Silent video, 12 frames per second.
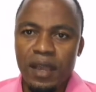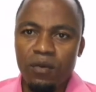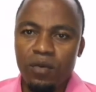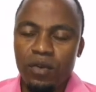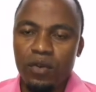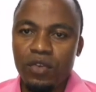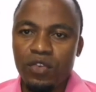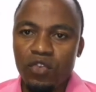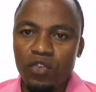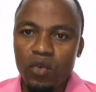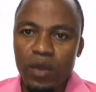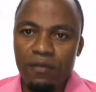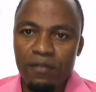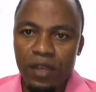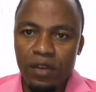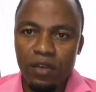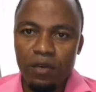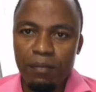I could not do a
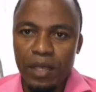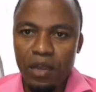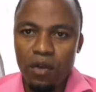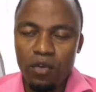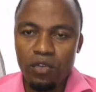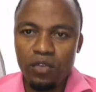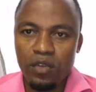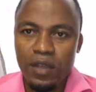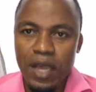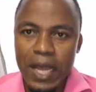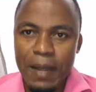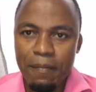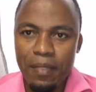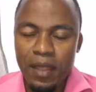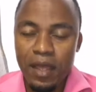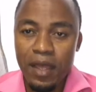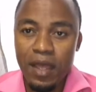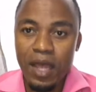video because I
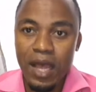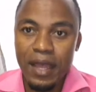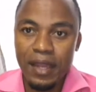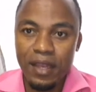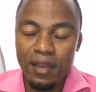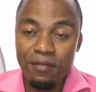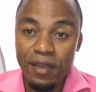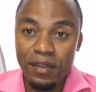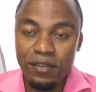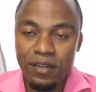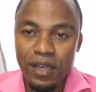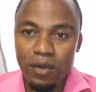had an event.